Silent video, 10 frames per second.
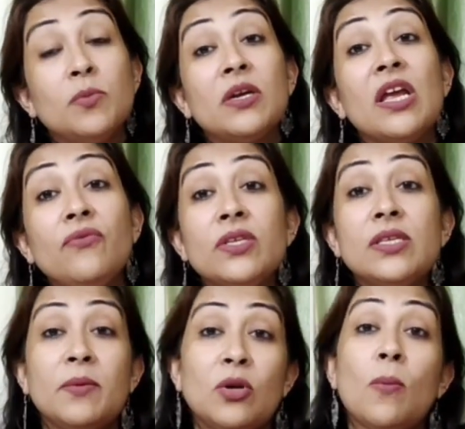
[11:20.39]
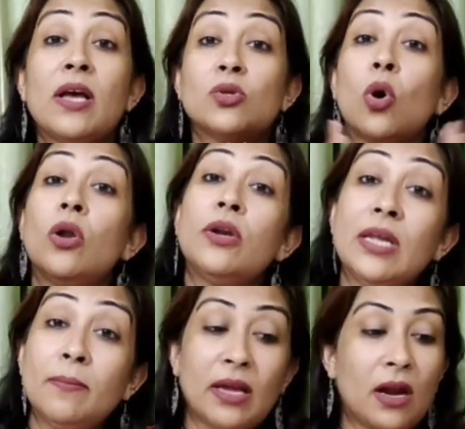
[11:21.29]
But if this hematoma is
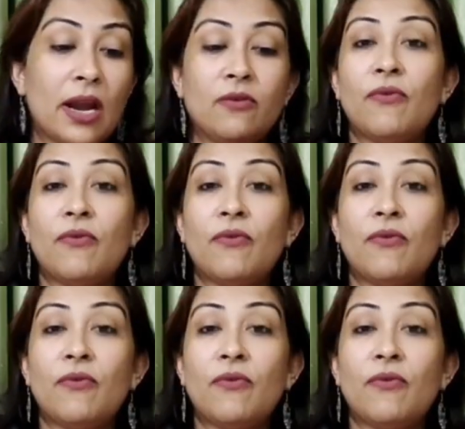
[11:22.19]
already big, right,